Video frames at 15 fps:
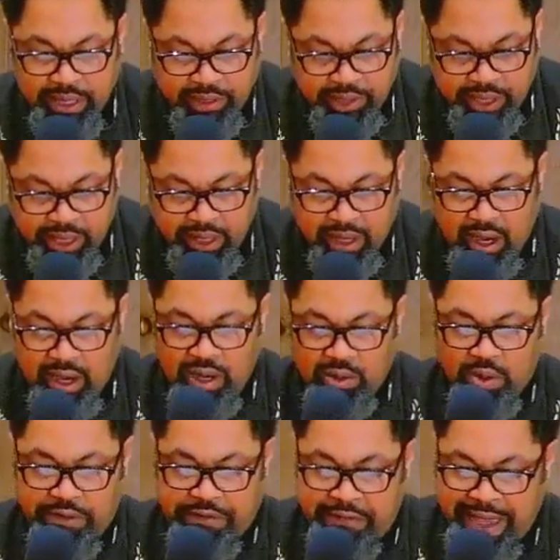the synagogue
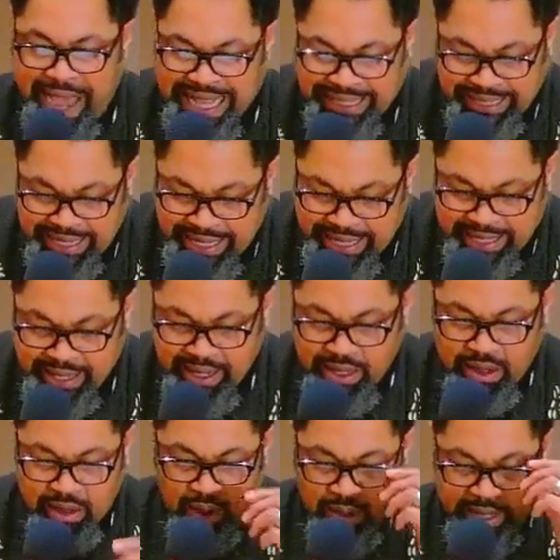were fastened
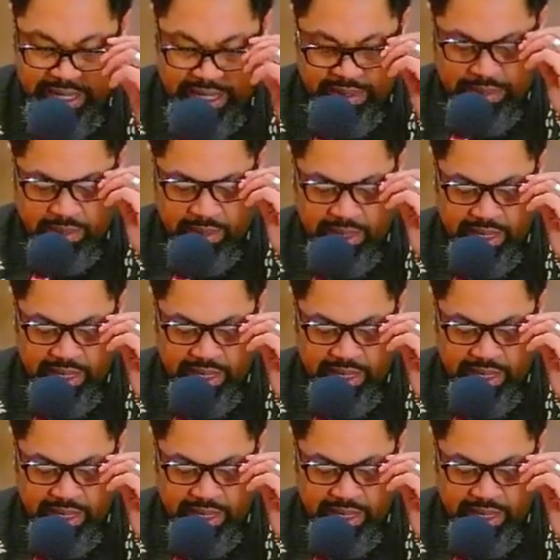on him.